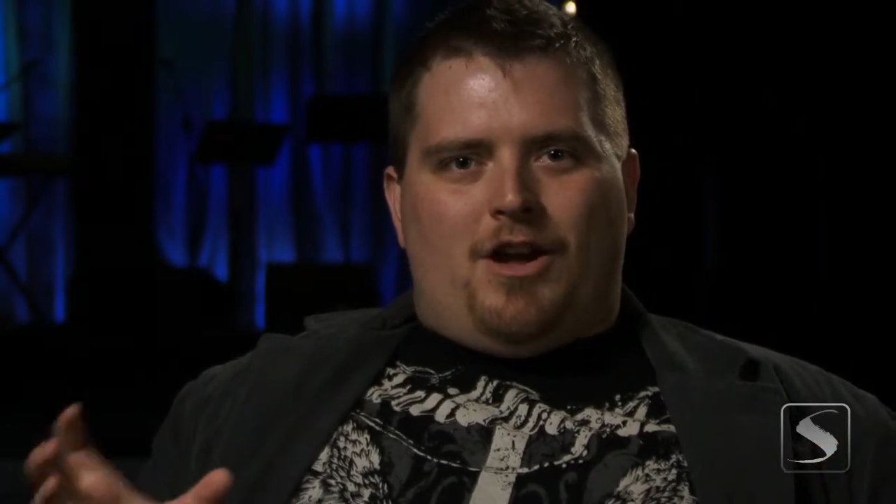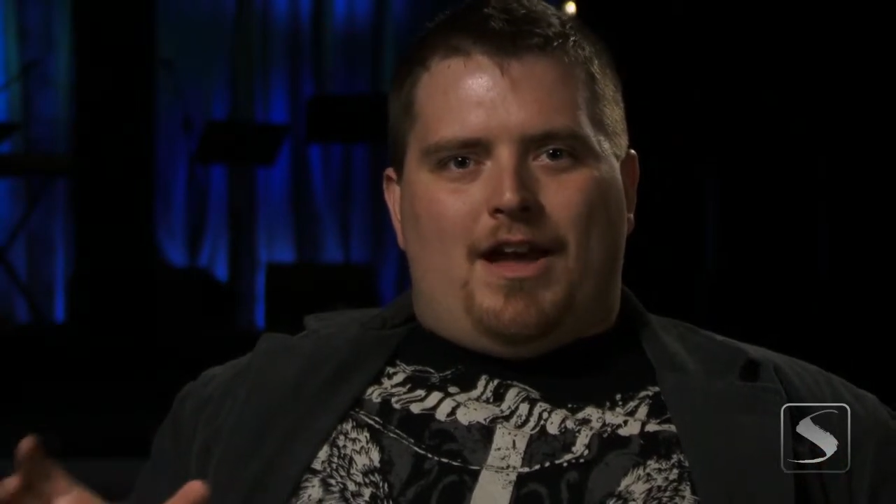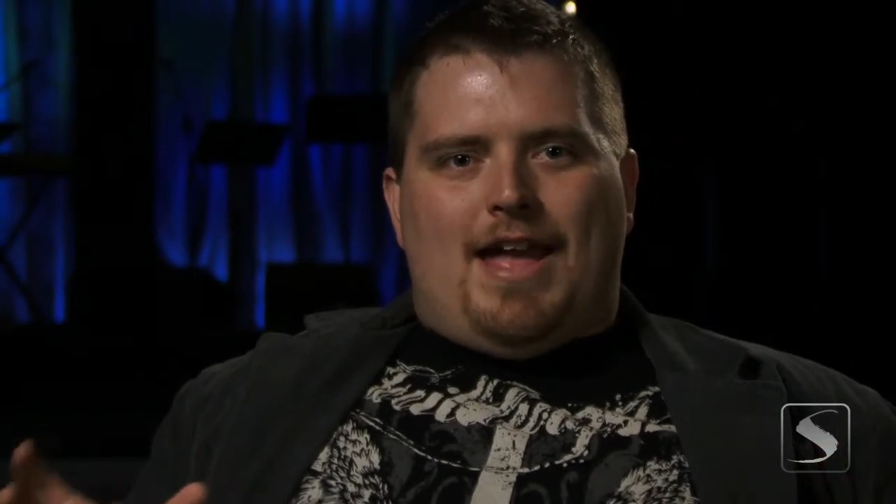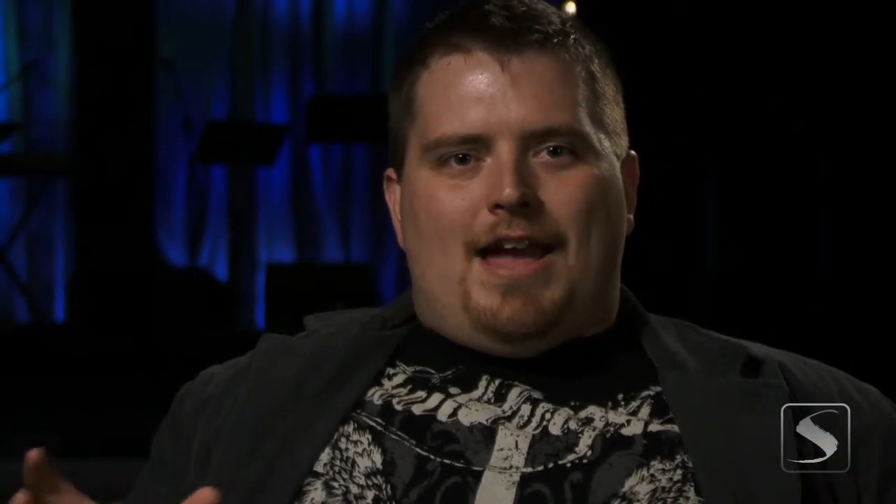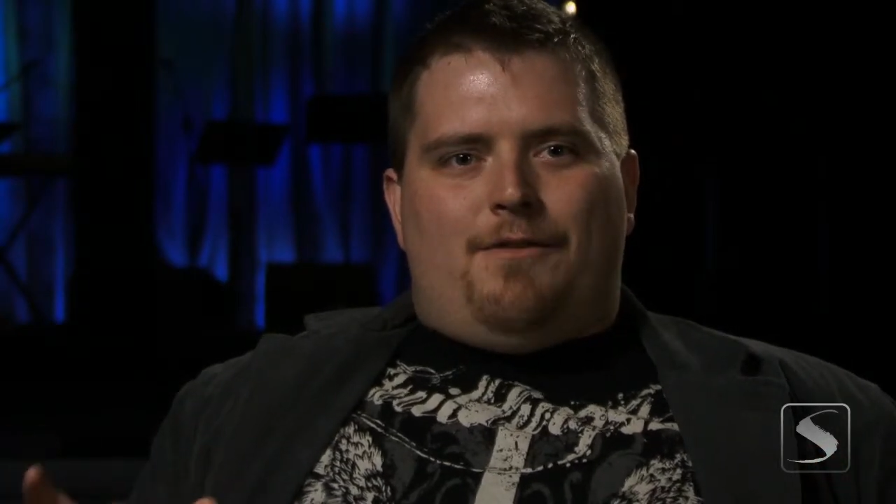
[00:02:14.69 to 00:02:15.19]

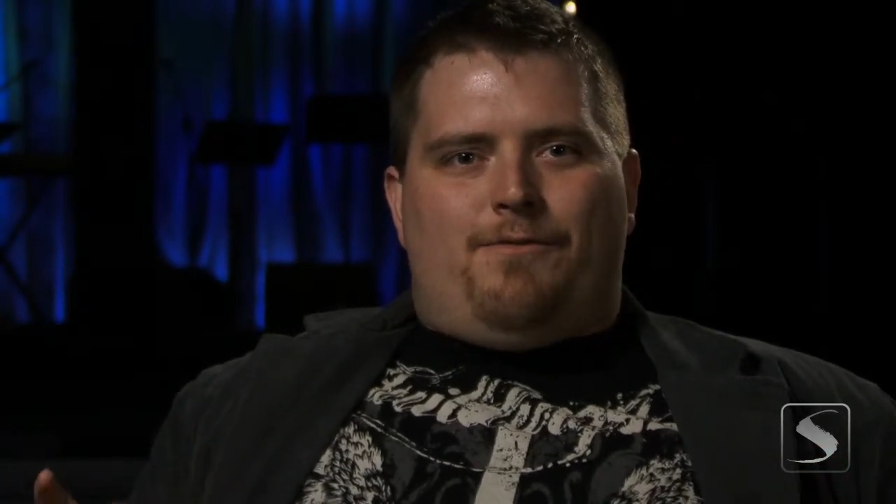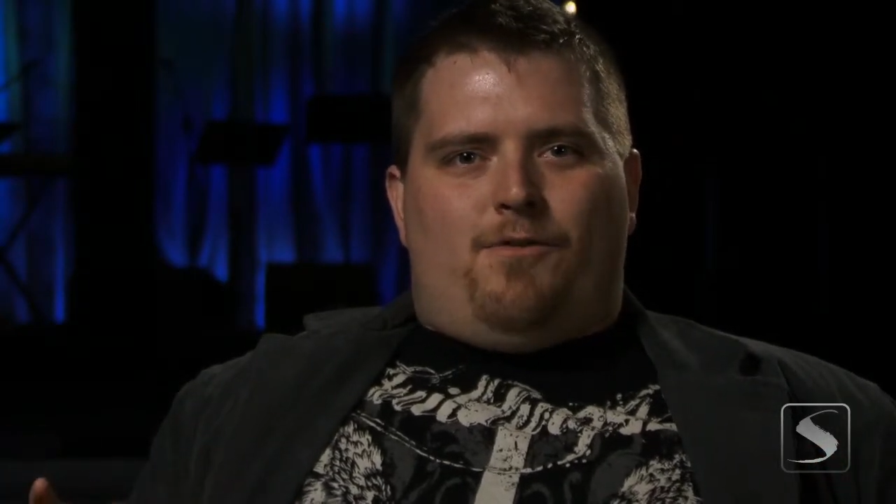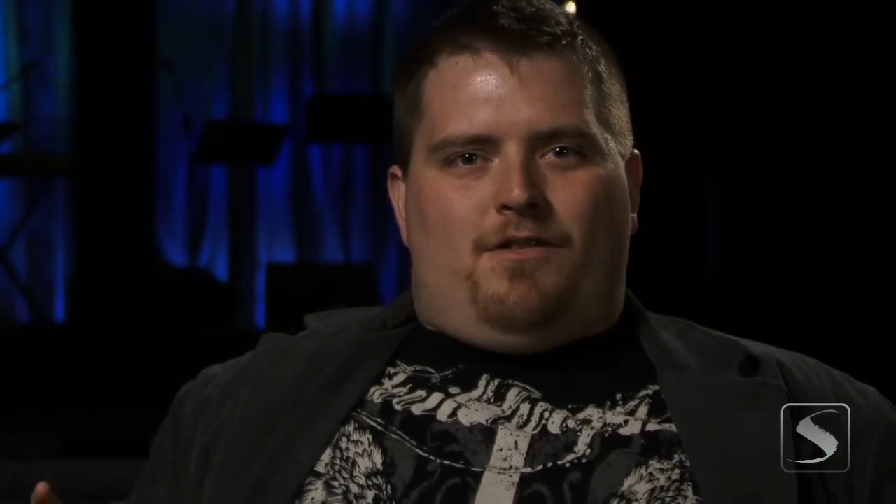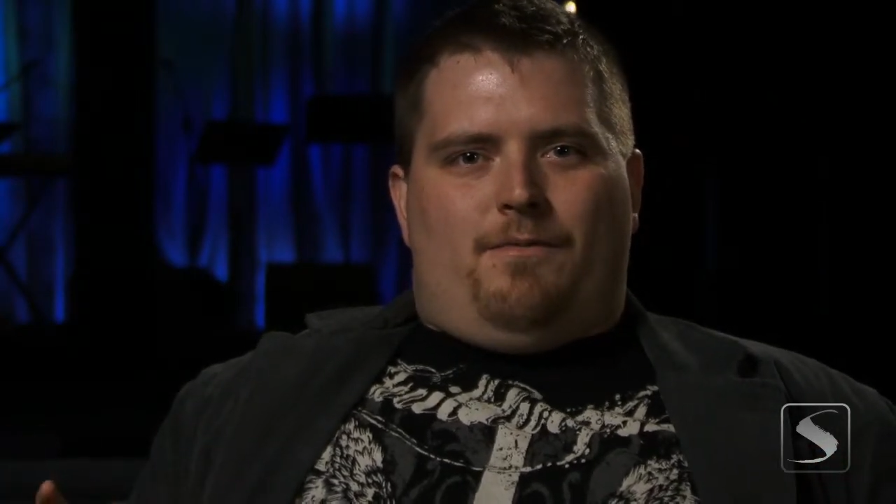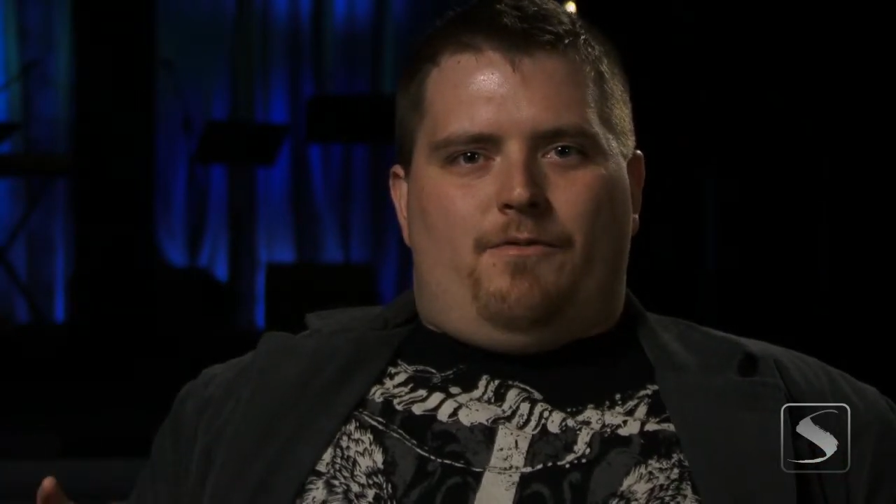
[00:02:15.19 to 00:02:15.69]
God had
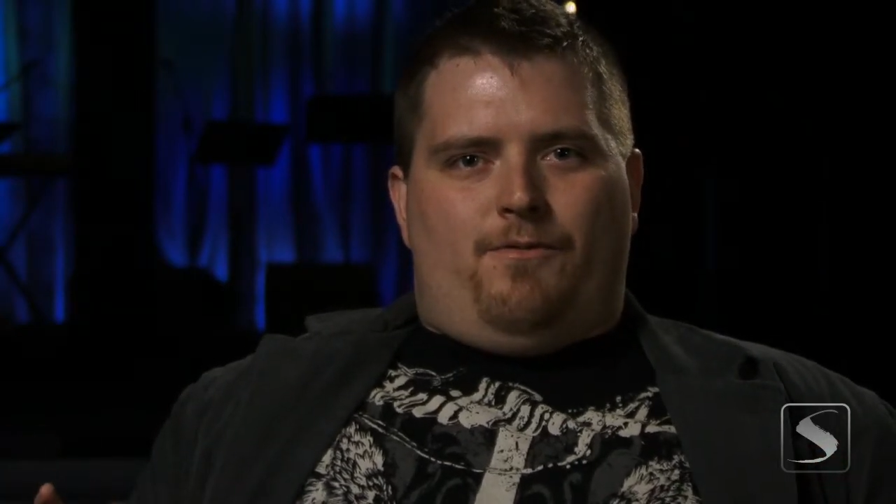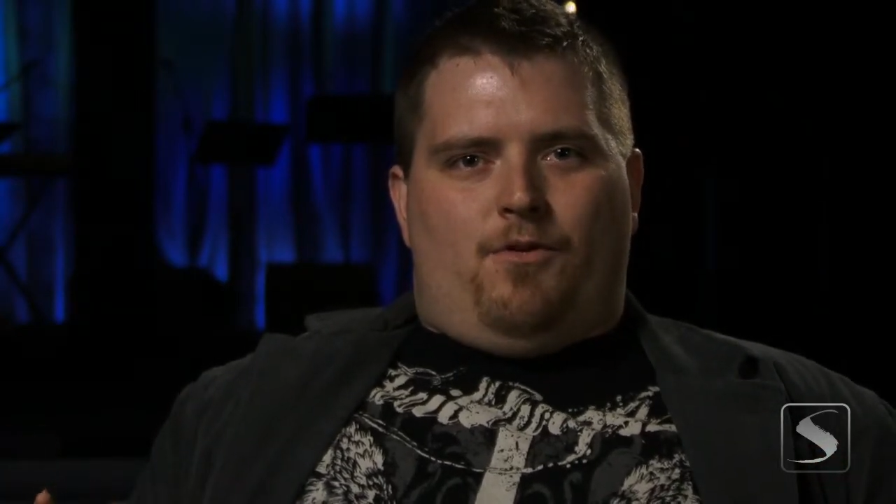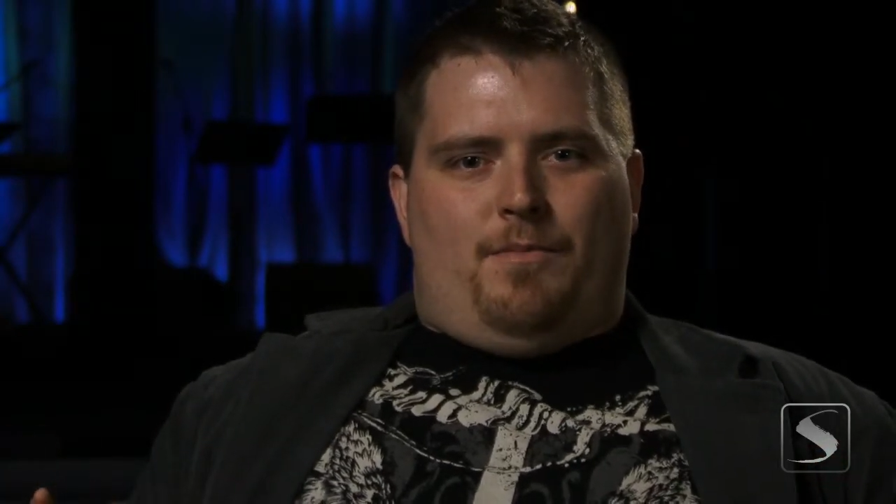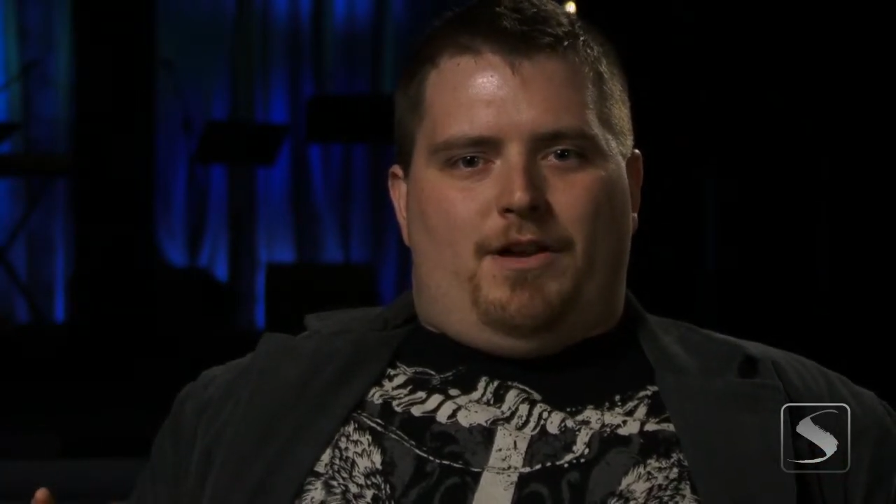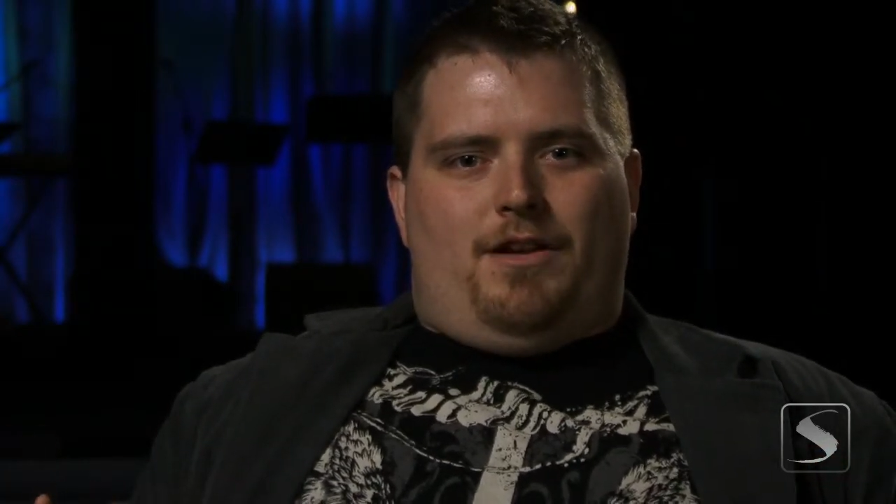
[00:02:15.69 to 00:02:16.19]

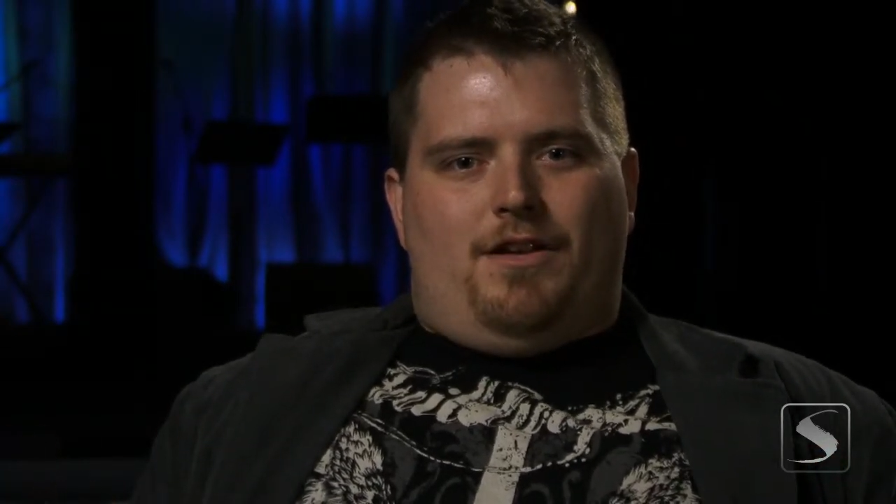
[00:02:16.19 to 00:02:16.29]
for me.